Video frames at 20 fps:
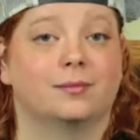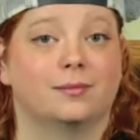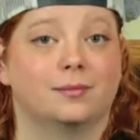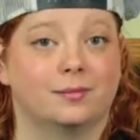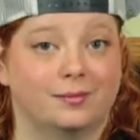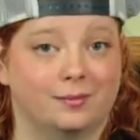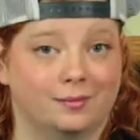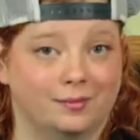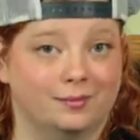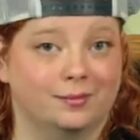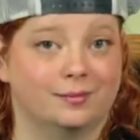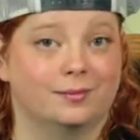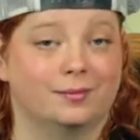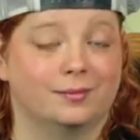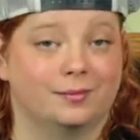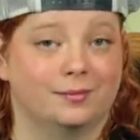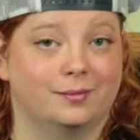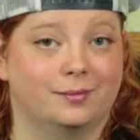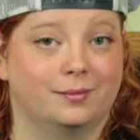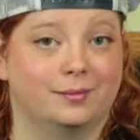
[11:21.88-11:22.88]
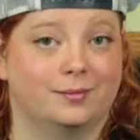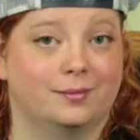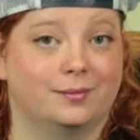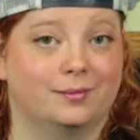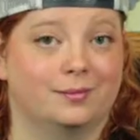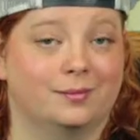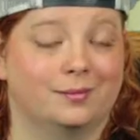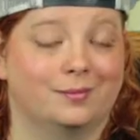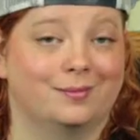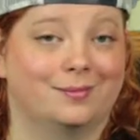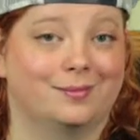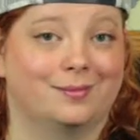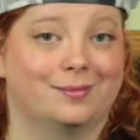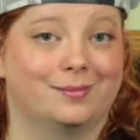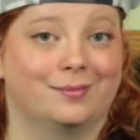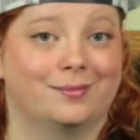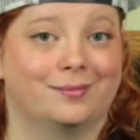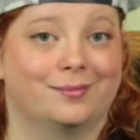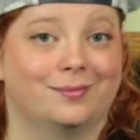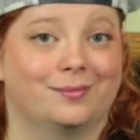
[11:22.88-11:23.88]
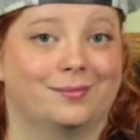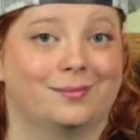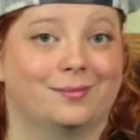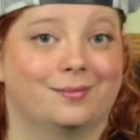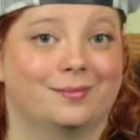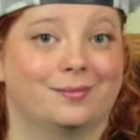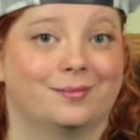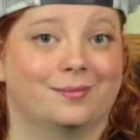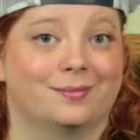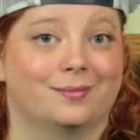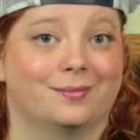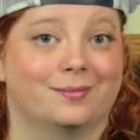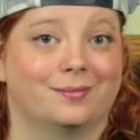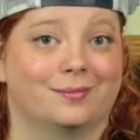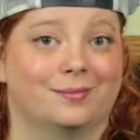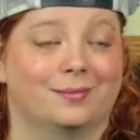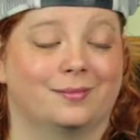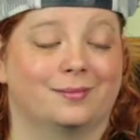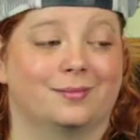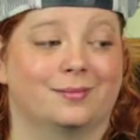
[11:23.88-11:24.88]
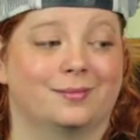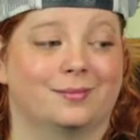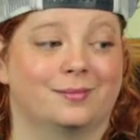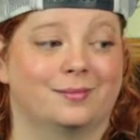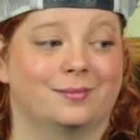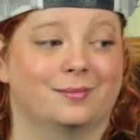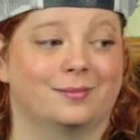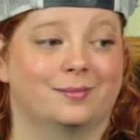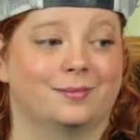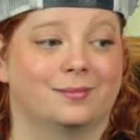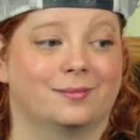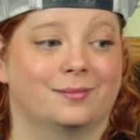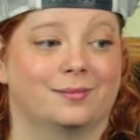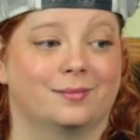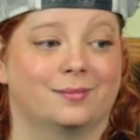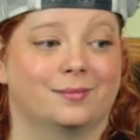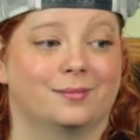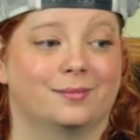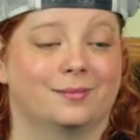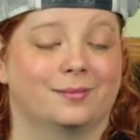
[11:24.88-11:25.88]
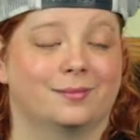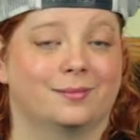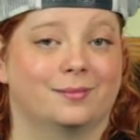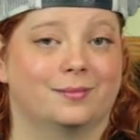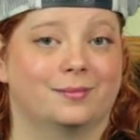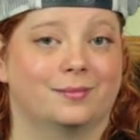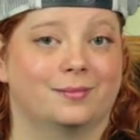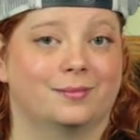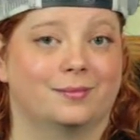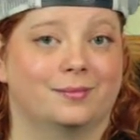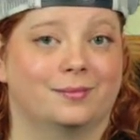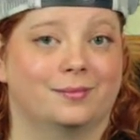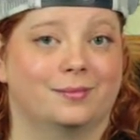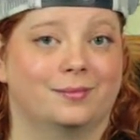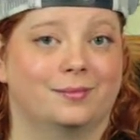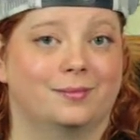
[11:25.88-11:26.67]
The person shown says nothing.